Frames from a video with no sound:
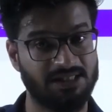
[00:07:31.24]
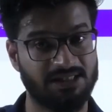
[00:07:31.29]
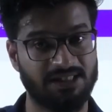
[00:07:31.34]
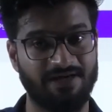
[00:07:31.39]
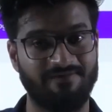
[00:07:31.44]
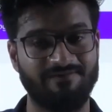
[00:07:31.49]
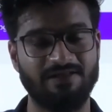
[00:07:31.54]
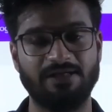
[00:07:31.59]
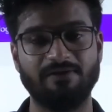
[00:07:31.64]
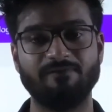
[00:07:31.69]

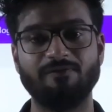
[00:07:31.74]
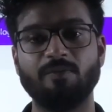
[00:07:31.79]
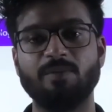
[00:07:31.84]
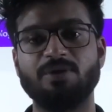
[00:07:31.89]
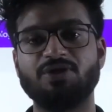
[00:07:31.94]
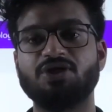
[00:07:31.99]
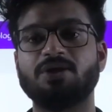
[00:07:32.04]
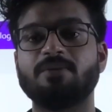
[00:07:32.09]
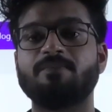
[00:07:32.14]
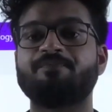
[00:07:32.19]
received that
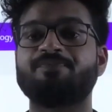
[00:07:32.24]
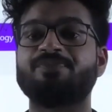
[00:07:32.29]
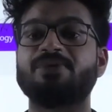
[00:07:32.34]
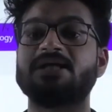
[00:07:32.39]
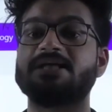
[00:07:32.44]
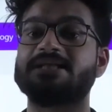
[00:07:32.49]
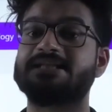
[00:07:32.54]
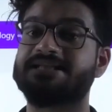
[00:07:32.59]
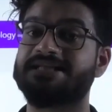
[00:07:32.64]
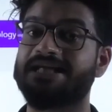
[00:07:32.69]
information,
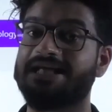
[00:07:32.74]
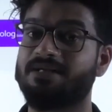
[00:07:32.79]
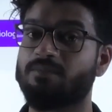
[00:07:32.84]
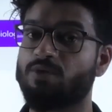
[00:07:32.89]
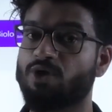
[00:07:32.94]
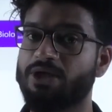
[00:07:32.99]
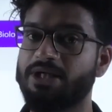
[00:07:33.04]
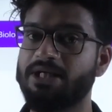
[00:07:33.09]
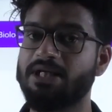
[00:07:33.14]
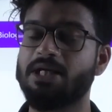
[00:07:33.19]
cell
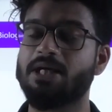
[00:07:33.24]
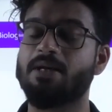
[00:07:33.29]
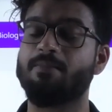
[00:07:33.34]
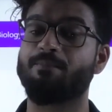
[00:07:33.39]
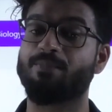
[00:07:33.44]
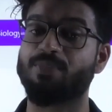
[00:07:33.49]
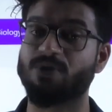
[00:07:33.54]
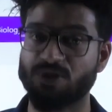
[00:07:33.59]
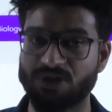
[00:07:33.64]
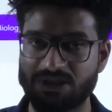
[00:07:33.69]
body
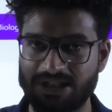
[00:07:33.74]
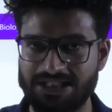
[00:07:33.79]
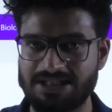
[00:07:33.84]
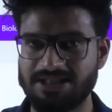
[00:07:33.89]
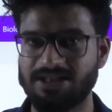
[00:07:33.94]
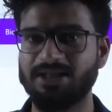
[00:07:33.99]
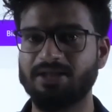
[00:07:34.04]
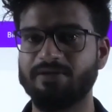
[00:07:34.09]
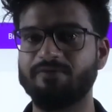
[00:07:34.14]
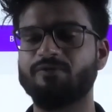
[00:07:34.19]

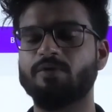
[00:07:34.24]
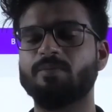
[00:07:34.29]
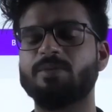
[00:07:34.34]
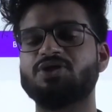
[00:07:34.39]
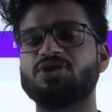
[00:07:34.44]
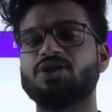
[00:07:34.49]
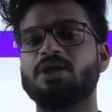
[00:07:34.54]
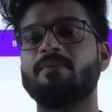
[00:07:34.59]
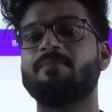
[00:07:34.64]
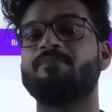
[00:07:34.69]
processed that
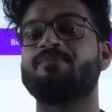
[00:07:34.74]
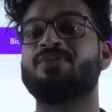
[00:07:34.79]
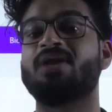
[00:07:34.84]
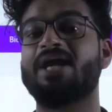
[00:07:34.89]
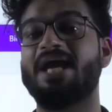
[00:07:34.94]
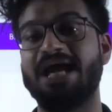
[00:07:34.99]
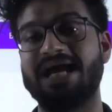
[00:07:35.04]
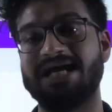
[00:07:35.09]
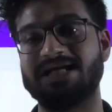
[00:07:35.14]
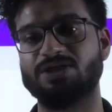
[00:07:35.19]
information,
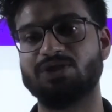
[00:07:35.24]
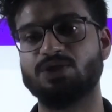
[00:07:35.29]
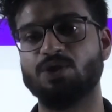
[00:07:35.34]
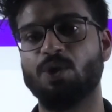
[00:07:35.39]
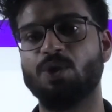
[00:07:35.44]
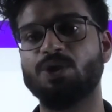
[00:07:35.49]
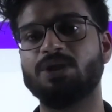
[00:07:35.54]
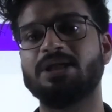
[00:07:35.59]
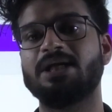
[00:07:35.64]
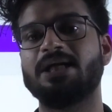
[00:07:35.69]

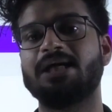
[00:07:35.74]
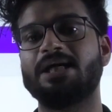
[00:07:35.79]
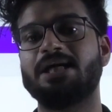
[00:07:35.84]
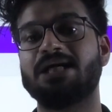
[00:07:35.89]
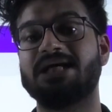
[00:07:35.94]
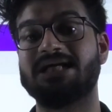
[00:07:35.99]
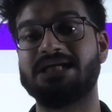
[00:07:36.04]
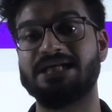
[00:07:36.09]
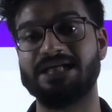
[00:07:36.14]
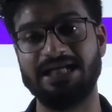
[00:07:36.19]
axon
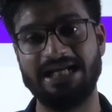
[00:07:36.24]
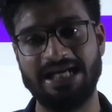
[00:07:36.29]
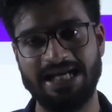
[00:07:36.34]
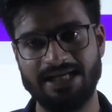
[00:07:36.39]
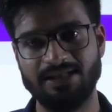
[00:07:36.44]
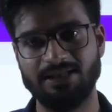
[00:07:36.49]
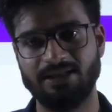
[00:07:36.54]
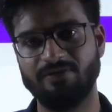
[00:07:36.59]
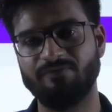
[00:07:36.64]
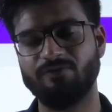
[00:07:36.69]

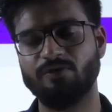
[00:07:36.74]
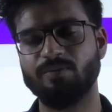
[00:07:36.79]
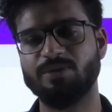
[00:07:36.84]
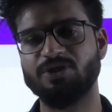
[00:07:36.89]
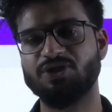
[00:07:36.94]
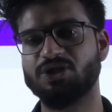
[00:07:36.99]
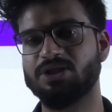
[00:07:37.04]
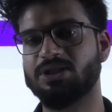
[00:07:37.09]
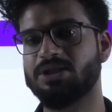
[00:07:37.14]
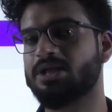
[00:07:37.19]
relayed that
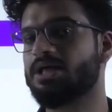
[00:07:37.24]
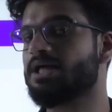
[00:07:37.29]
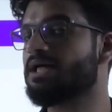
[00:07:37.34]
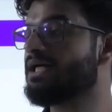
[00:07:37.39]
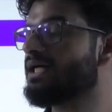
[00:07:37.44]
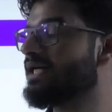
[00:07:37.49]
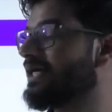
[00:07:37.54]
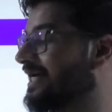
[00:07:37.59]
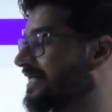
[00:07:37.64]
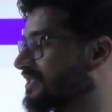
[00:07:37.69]
information,
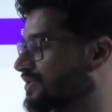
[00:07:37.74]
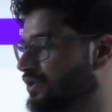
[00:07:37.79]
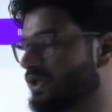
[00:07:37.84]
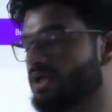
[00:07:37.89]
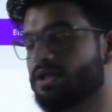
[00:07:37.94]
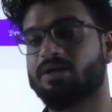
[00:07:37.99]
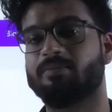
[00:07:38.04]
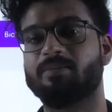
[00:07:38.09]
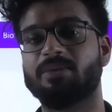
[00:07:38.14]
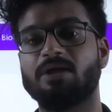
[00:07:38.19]

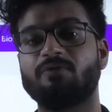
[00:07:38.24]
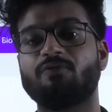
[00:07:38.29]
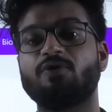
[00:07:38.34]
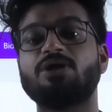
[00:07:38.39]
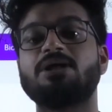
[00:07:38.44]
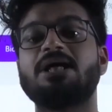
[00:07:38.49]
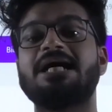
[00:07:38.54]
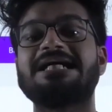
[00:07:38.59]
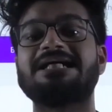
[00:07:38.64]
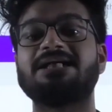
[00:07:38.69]
axonal terminal
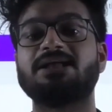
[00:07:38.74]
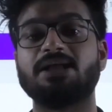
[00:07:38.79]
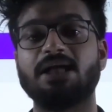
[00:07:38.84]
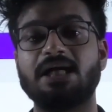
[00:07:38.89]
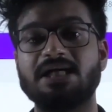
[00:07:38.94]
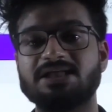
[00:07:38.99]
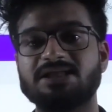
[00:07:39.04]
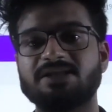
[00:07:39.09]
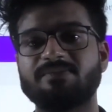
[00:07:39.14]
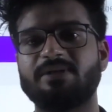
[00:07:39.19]
would
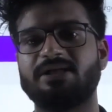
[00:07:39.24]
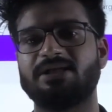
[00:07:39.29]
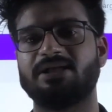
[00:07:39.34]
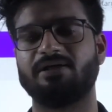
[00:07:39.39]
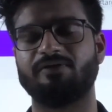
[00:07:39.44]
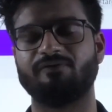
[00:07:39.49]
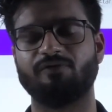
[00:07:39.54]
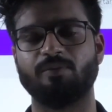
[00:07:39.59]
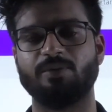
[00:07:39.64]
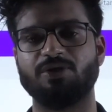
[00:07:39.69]
transmit
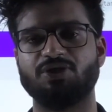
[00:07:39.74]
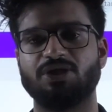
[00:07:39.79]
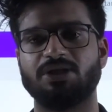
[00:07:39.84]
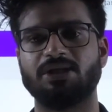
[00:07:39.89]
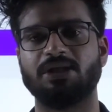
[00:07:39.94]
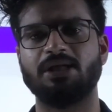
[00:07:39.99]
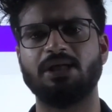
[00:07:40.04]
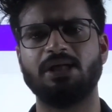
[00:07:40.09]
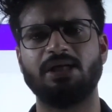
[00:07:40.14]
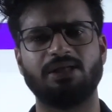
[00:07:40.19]
that
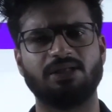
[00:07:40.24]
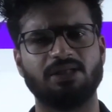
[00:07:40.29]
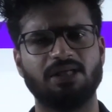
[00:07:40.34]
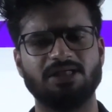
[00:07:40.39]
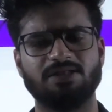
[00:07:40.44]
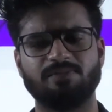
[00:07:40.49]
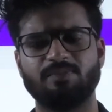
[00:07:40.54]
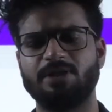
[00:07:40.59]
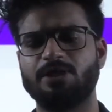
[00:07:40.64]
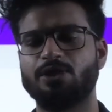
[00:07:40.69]
information.
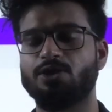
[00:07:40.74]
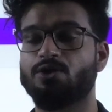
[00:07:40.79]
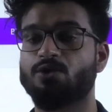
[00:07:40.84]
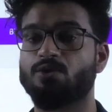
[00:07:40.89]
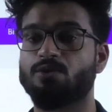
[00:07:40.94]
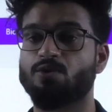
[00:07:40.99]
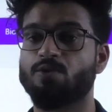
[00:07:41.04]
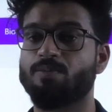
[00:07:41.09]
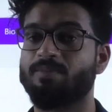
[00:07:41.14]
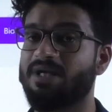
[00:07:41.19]
Transmit
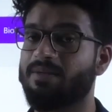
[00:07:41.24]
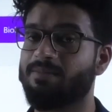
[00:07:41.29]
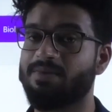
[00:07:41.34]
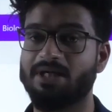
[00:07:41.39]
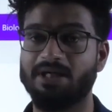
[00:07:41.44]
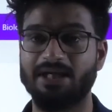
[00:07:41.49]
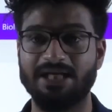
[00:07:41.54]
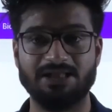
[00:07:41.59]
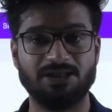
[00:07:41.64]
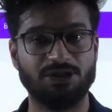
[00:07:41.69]
to
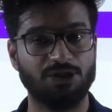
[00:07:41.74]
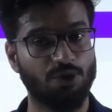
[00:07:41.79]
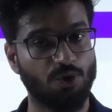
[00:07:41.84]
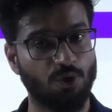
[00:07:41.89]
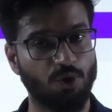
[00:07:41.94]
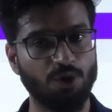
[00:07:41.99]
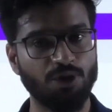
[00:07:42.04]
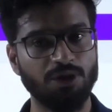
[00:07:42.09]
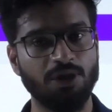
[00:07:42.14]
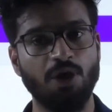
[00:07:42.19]
maybe a next
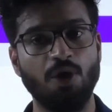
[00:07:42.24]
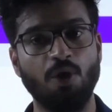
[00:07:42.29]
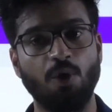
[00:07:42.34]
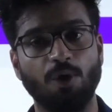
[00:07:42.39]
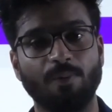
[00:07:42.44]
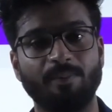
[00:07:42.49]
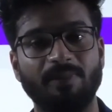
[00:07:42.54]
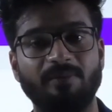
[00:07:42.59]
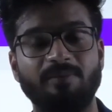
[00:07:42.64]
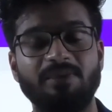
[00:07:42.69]
neuron
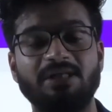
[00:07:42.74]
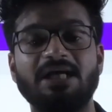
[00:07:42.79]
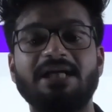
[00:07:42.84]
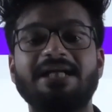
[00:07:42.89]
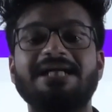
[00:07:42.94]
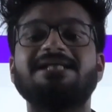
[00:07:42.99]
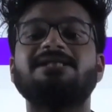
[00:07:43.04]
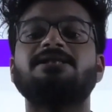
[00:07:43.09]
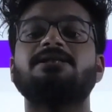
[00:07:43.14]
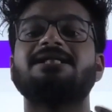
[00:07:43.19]
or maybe a
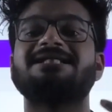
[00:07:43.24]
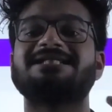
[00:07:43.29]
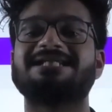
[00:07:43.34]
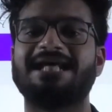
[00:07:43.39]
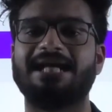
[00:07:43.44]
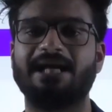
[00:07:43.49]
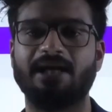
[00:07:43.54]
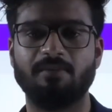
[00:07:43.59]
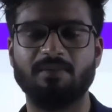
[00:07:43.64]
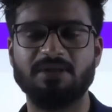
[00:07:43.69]
next
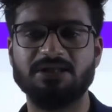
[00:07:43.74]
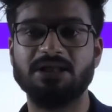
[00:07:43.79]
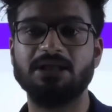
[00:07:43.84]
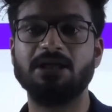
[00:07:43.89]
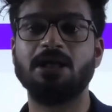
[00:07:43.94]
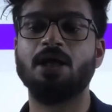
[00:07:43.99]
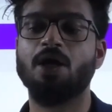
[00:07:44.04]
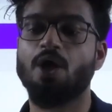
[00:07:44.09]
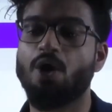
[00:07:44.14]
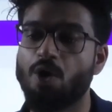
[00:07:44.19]
skeletal
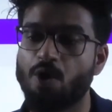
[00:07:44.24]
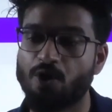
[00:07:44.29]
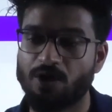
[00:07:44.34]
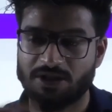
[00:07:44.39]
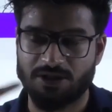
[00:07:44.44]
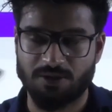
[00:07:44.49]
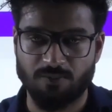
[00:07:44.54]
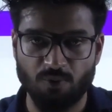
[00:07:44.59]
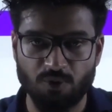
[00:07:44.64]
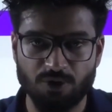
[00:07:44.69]
muscle or
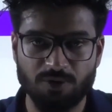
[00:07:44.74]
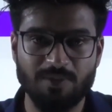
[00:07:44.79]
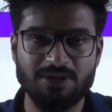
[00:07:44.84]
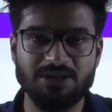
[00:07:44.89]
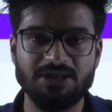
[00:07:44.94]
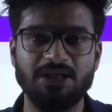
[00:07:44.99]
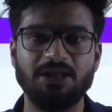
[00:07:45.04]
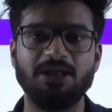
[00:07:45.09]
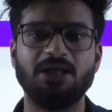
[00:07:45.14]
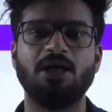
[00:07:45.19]
a smooth
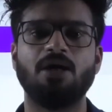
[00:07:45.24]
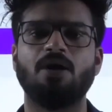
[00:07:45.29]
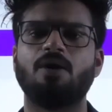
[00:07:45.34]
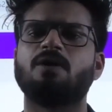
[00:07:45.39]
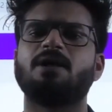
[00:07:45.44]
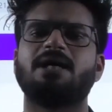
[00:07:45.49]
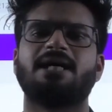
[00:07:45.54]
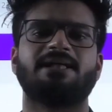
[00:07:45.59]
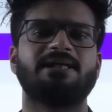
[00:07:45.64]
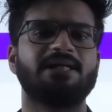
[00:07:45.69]
muscle
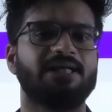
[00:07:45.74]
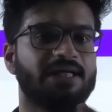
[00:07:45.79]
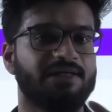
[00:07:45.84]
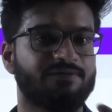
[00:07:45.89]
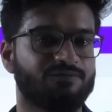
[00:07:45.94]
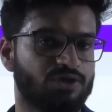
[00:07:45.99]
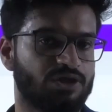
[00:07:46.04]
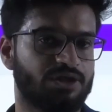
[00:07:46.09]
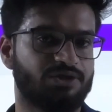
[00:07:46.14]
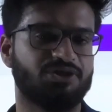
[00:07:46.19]
or any
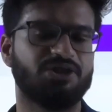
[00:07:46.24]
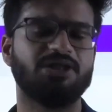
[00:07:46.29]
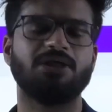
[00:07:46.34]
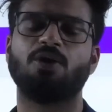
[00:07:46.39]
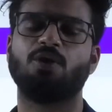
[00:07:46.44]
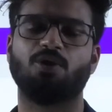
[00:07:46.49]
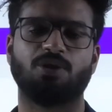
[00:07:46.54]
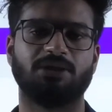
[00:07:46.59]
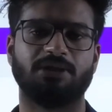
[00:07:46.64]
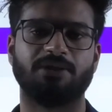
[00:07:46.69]
involuntary
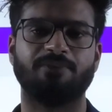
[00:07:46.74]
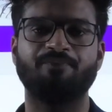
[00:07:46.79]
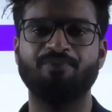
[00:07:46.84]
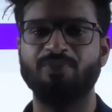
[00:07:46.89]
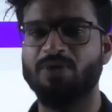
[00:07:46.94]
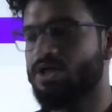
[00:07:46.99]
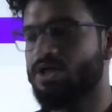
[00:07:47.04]
organ.